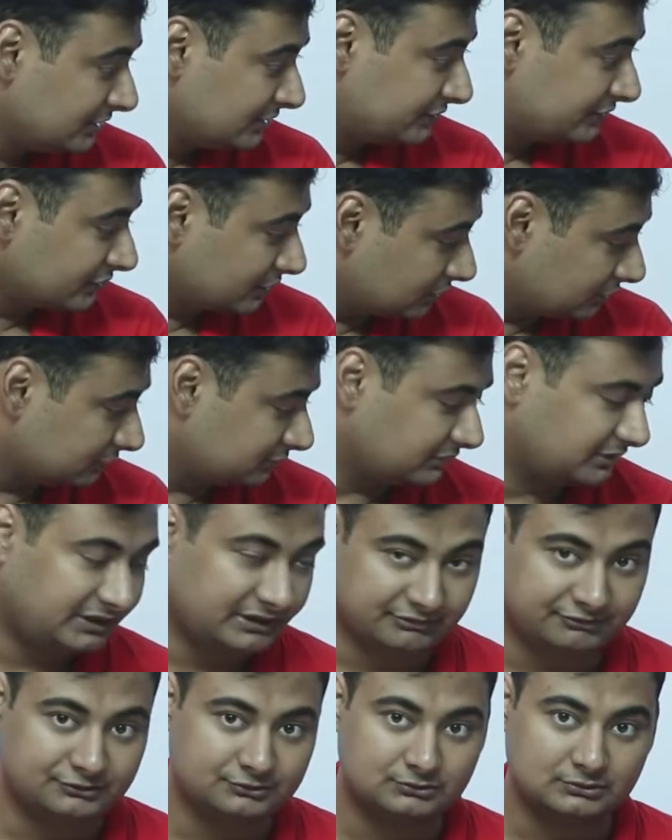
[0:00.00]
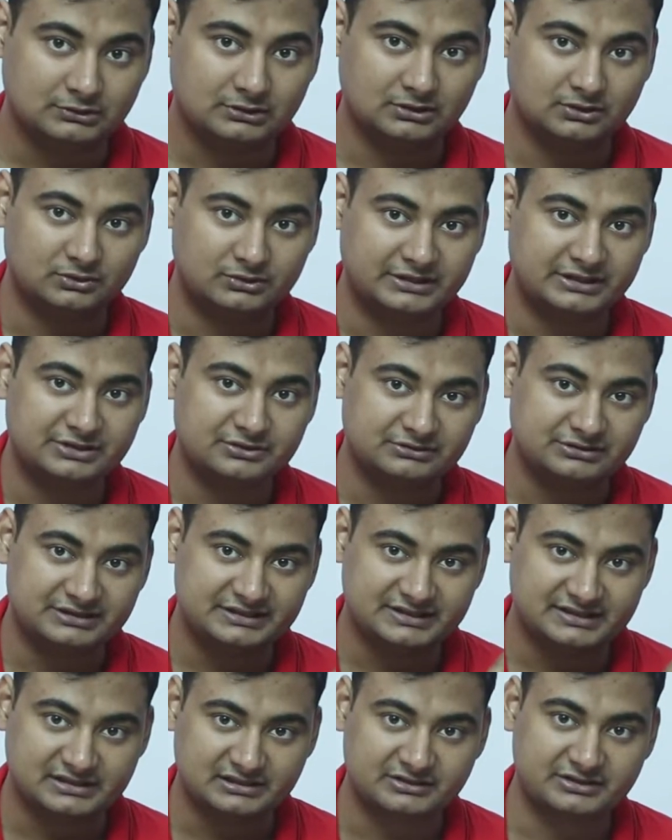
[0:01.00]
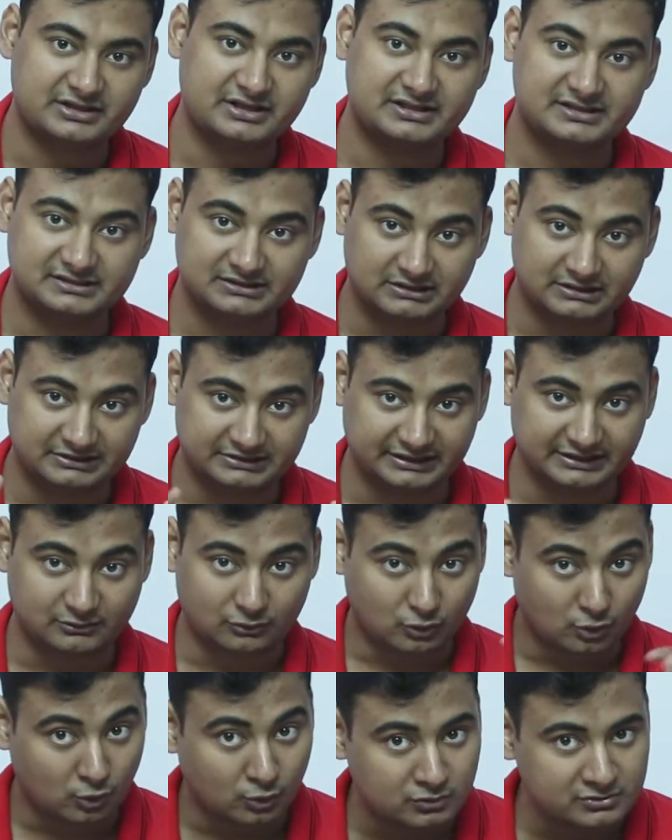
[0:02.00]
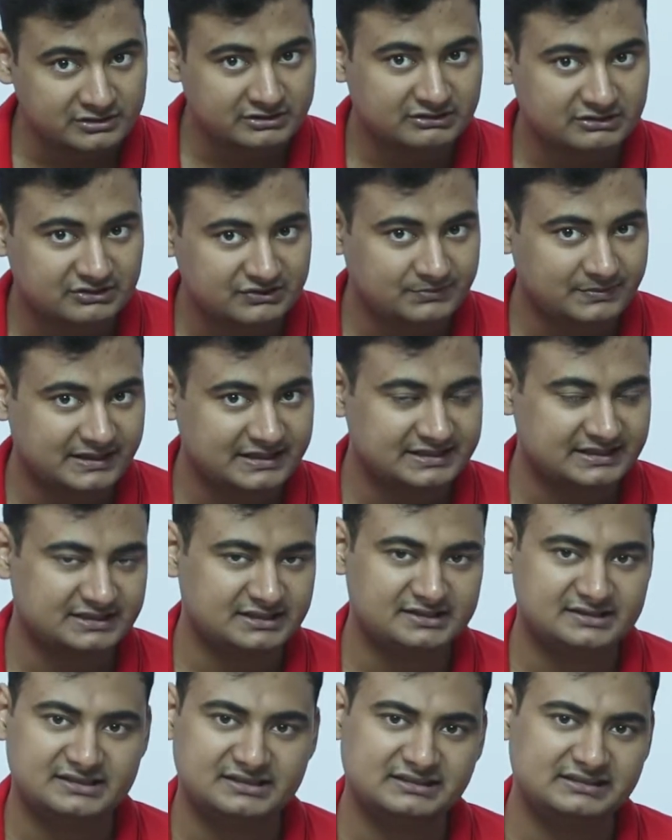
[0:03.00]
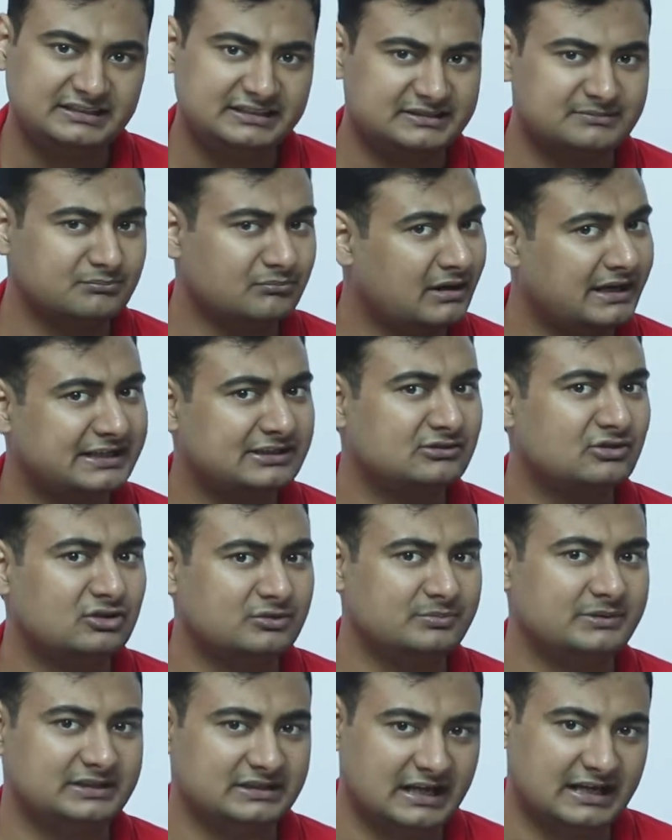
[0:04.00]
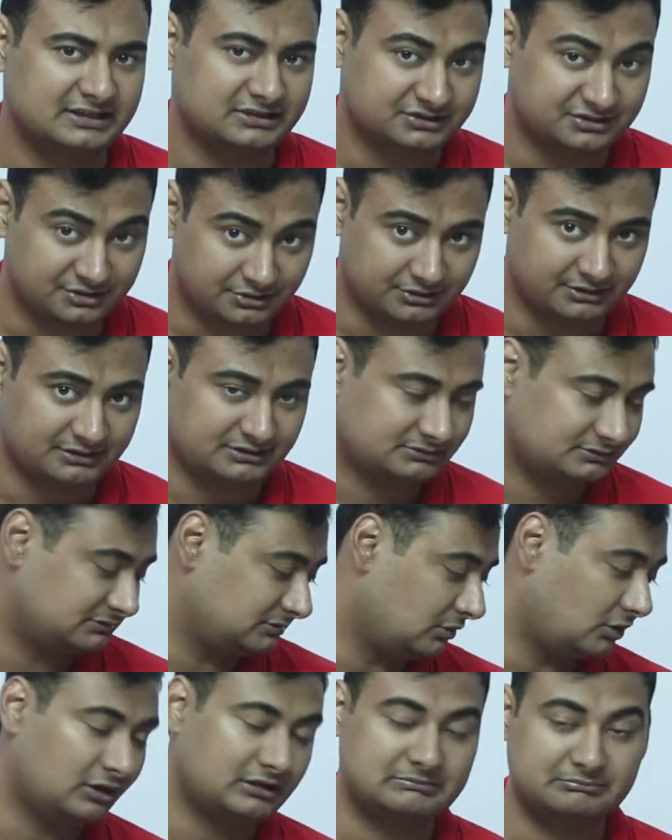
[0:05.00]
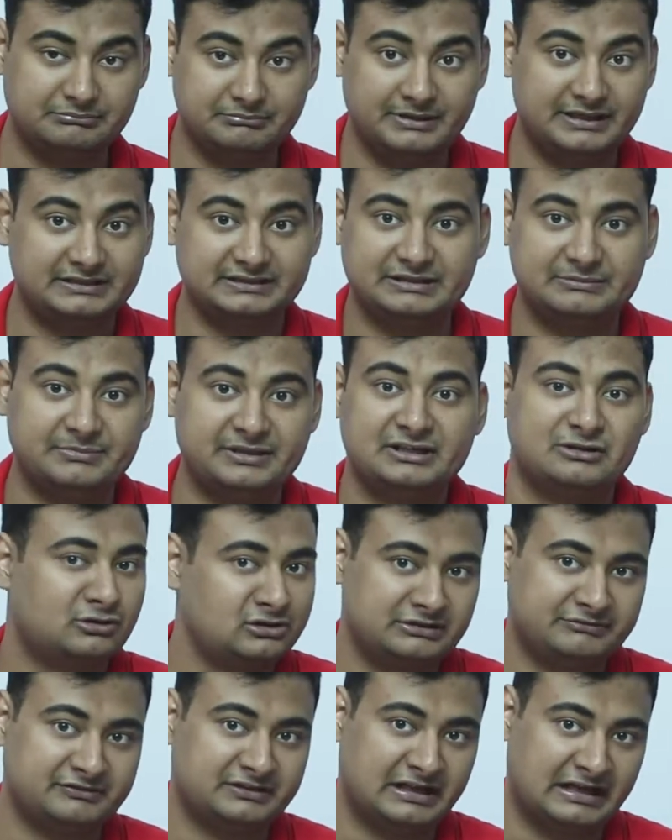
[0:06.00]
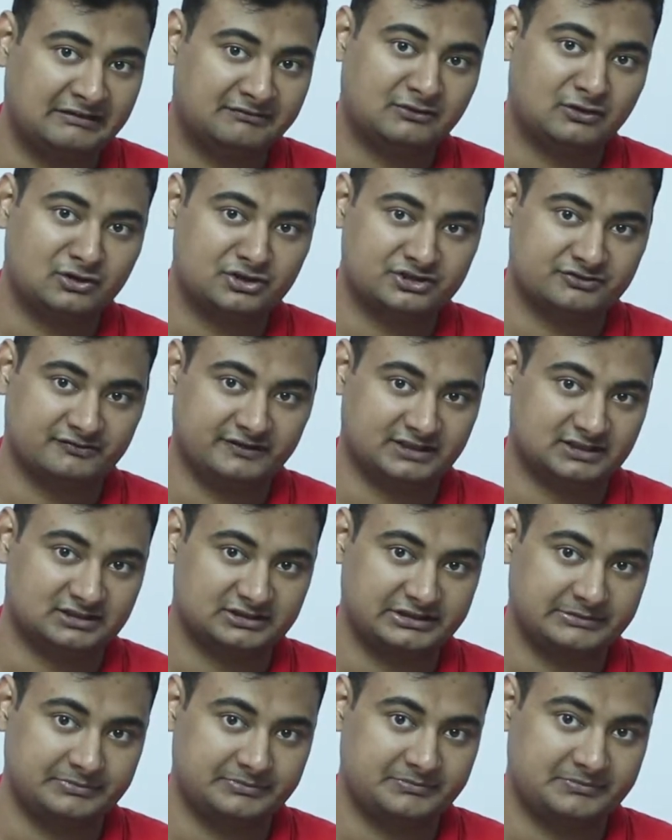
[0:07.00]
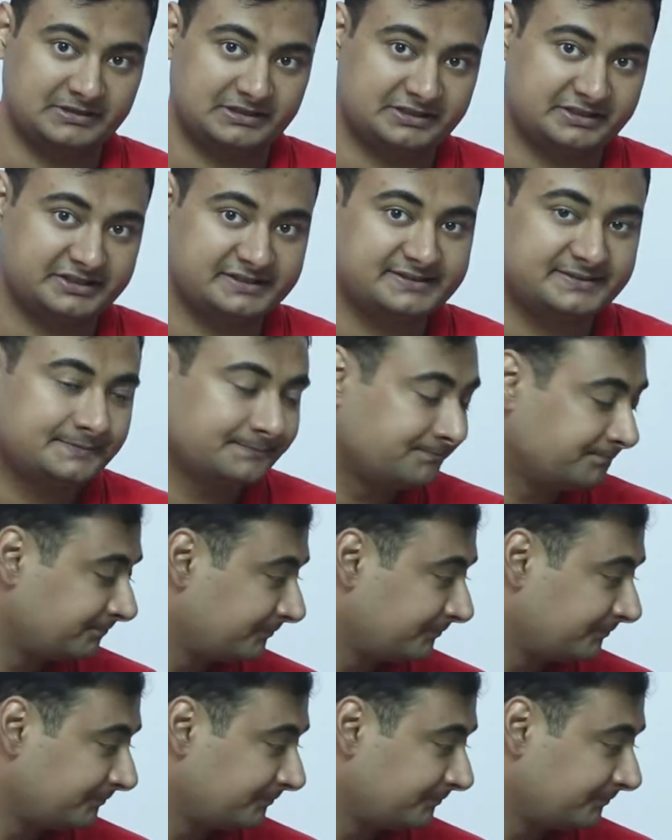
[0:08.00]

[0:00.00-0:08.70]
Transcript: So if you look into these countries, their own space agency, it might not be that good, or they may not even have launch vehicle capabilities.